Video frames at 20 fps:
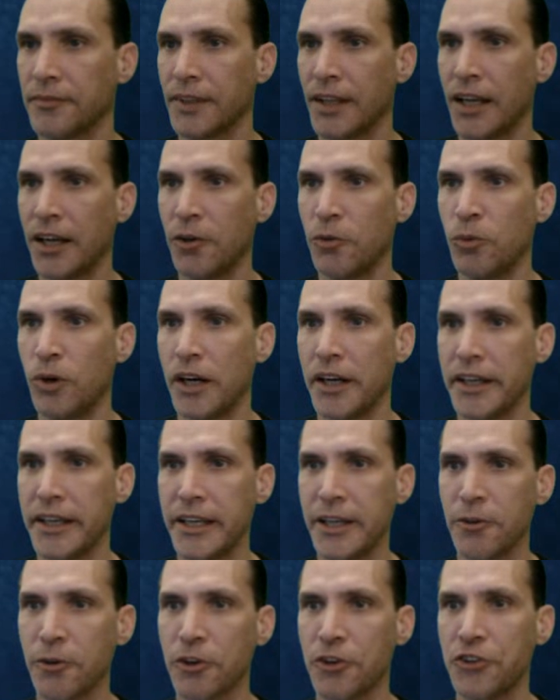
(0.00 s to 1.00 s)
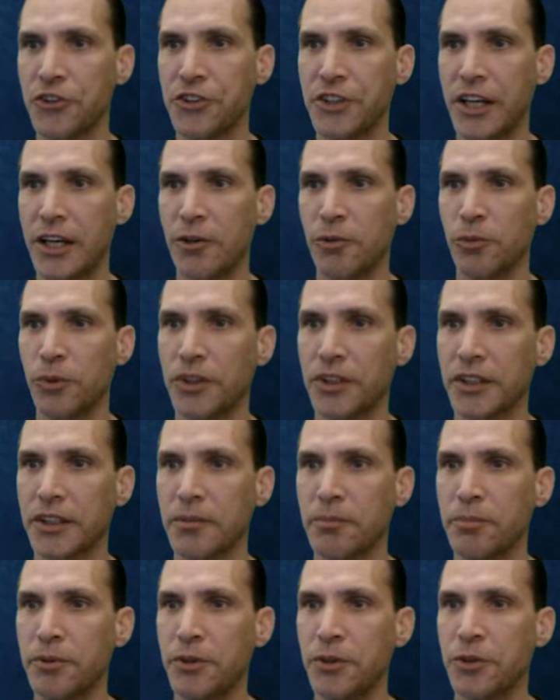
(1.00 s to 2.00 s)
I don't want to hear a sound when the
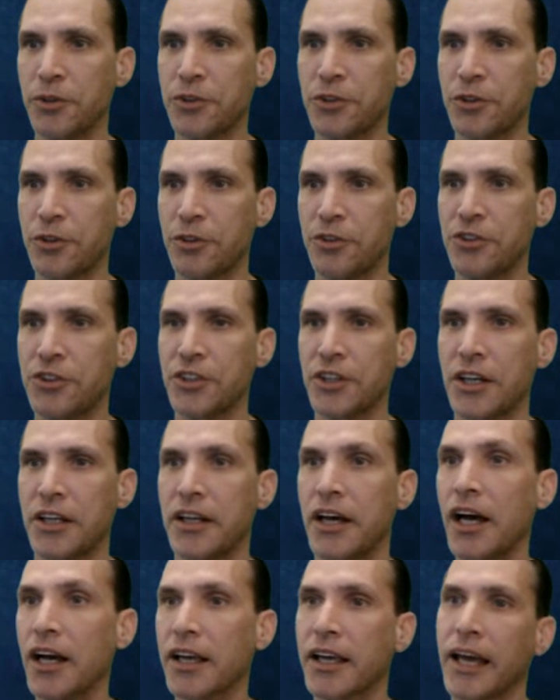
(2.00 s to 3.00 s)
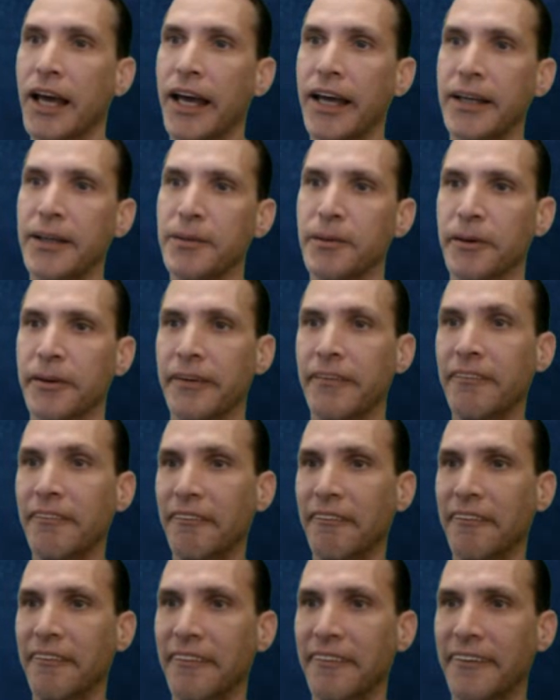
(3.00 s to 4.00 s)
computer turns on. Okay,
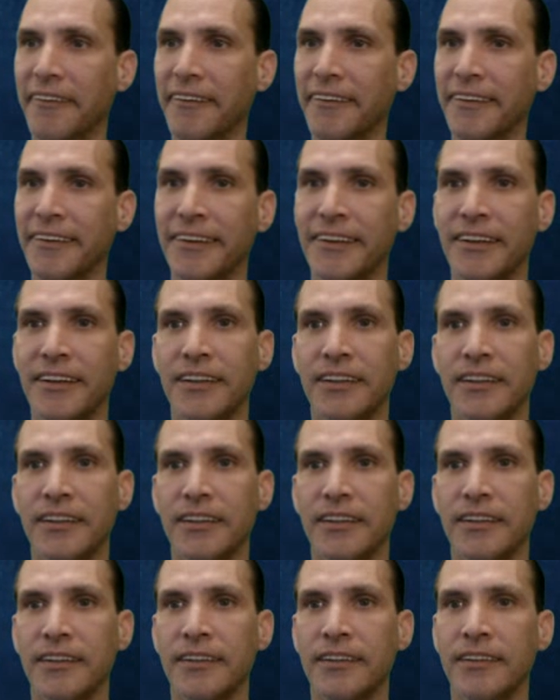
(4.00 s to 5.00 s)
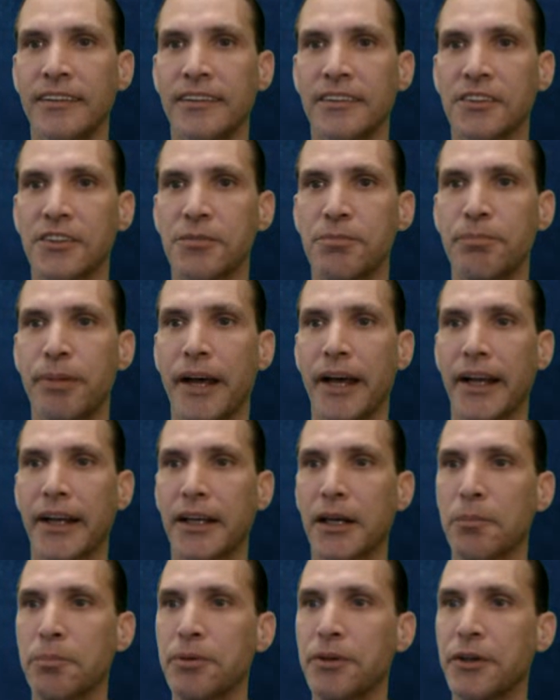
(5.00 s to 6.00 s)
cool
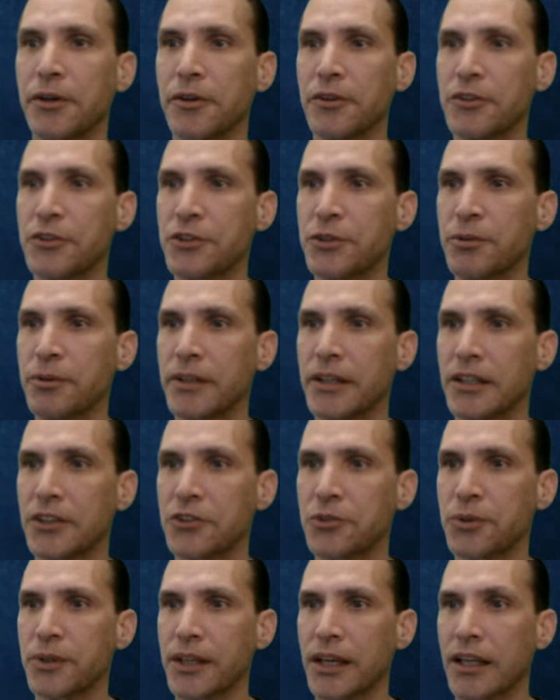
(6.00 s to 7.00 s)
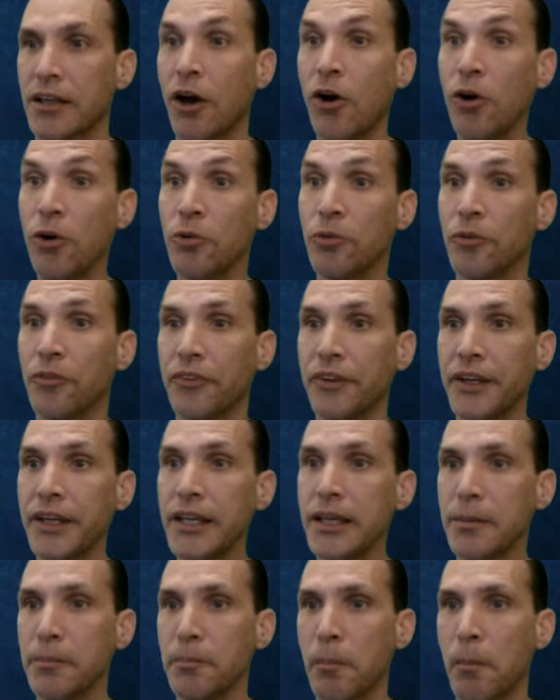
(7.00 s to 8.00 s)
back up here and see what else we got. Oh,
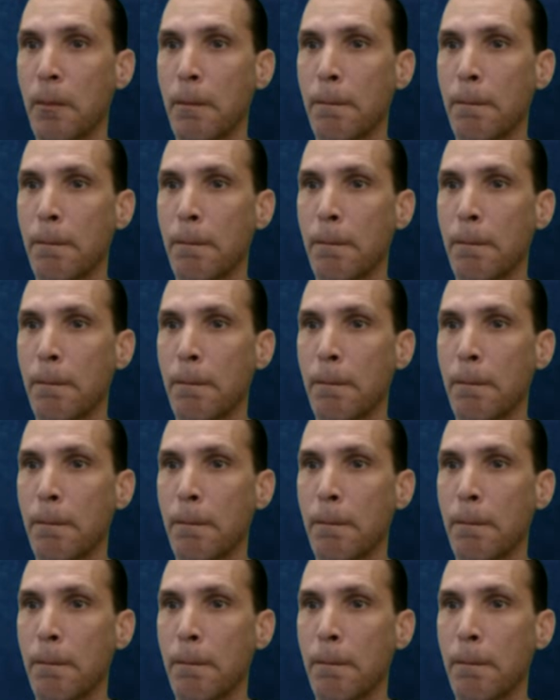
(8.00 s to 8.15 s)
theme.